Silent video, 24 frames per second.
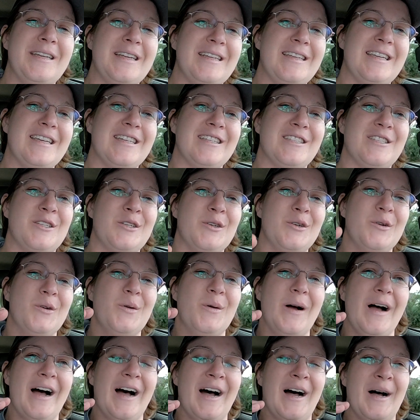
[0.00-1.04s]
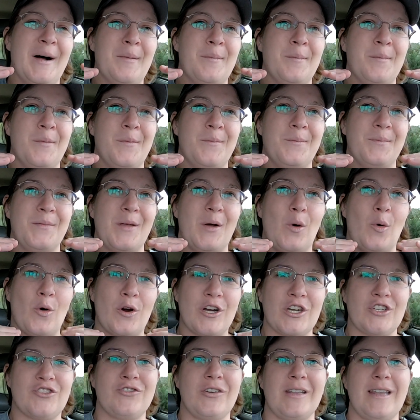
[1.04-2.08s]
we did get to
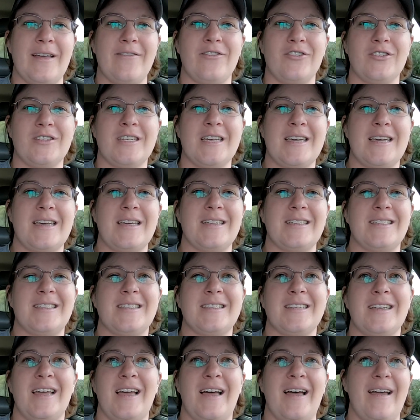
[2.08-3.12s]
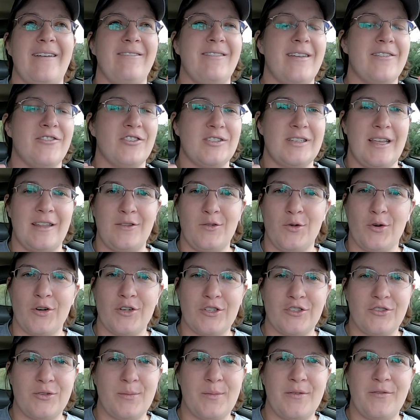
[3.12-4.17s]
orchestra level tickets. I've never sat in the
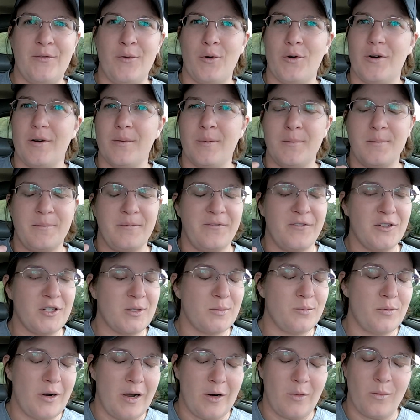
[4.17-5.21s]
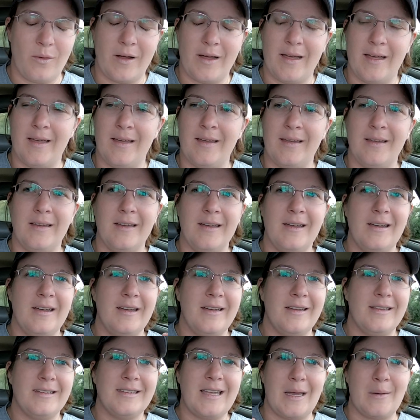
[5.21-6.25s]
orchestra before. First Broadway
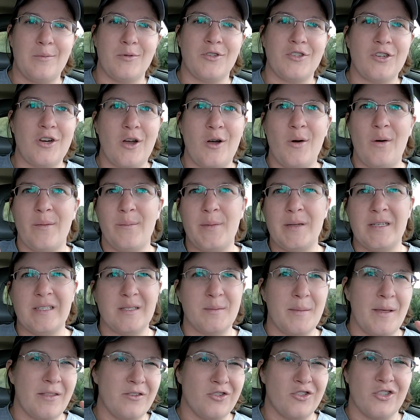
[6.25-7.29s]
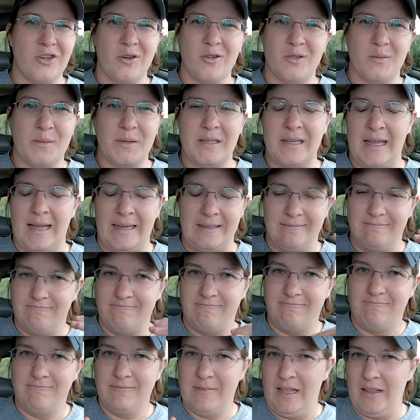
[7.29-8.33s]
type show. I've been to some other shows, but not
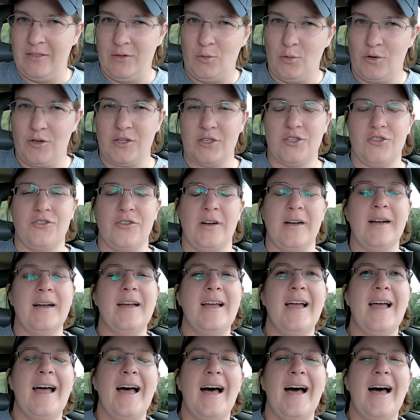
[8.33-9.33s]
in the orchestra.